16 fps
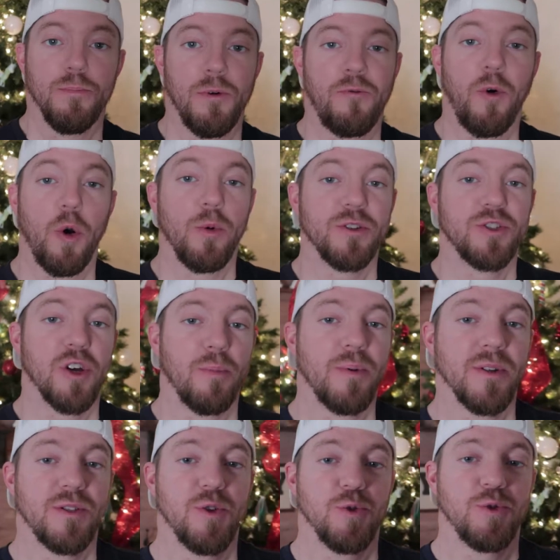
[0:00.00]
Before we
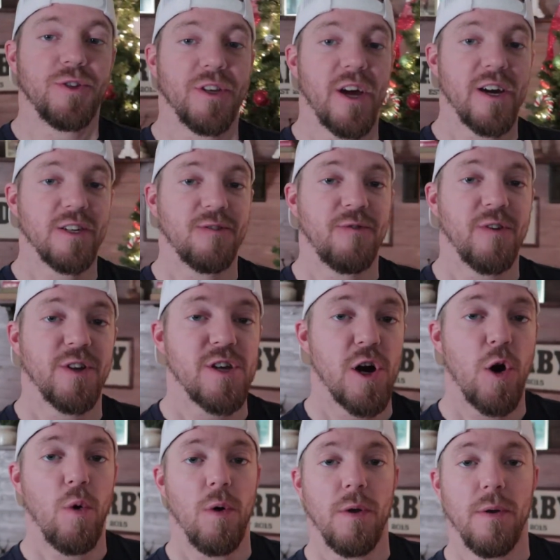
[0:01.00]
jump into today's
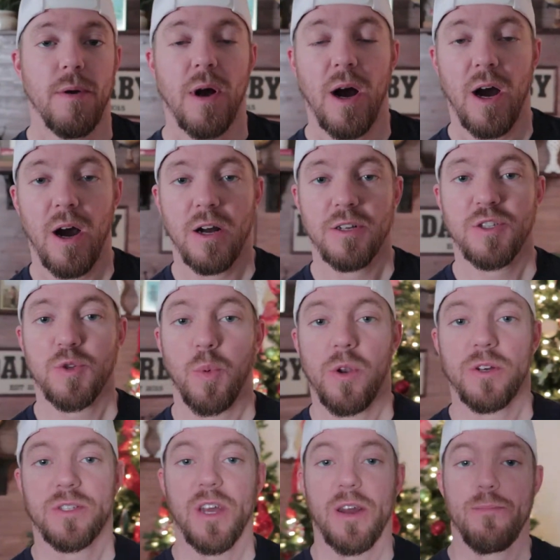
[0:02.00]
video, I uh, just
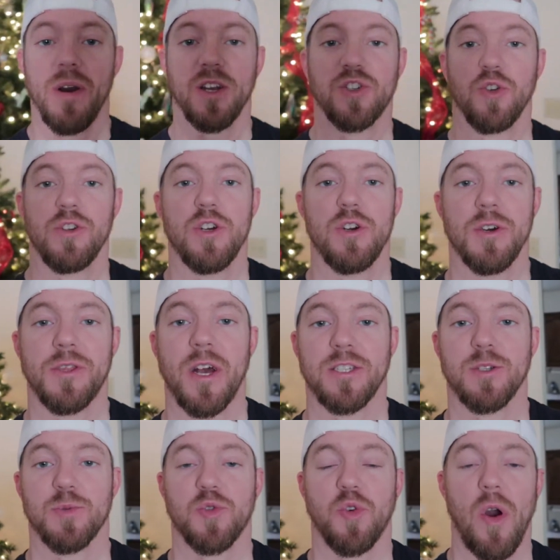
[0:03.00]
want to say make sure you hit that
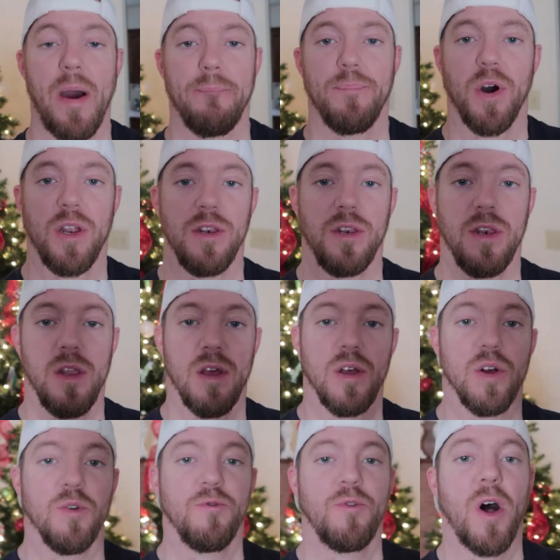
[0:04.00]
subscribe button.
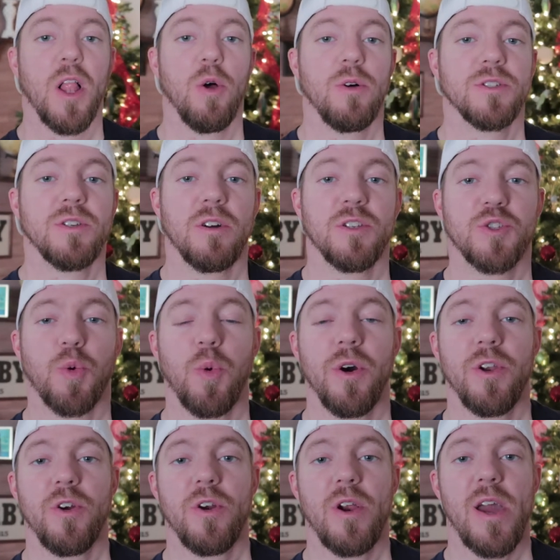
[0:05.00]
Follow us on
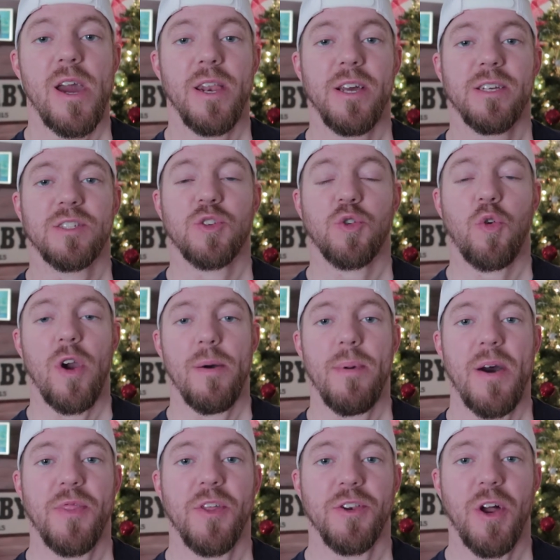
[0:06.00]
Twitter and
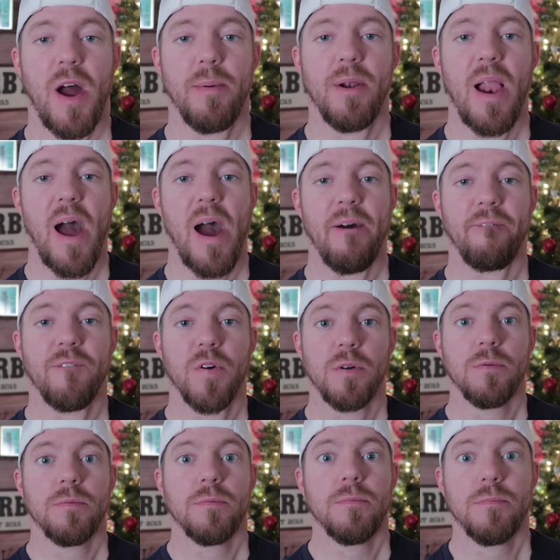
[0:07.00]
Instagram at The Darby Life.
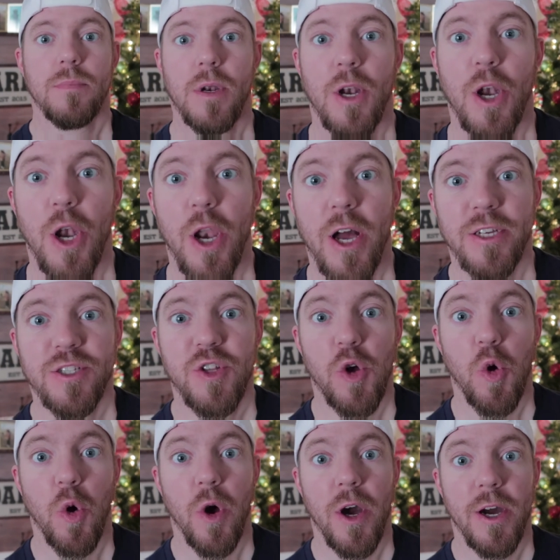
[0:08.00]
Let's
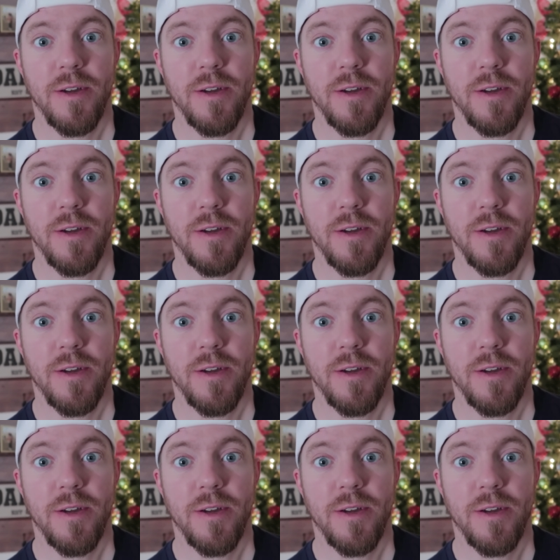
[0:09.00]
do